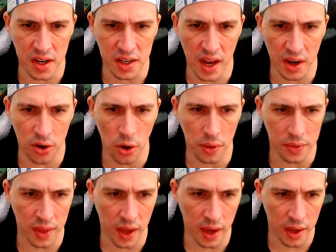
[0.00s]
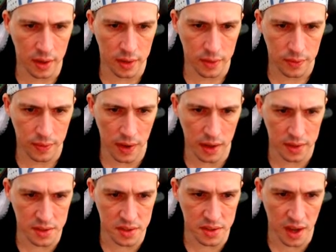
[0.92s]
get caught there.
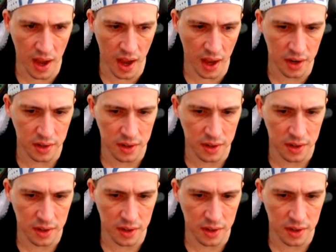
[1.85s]
This is hard.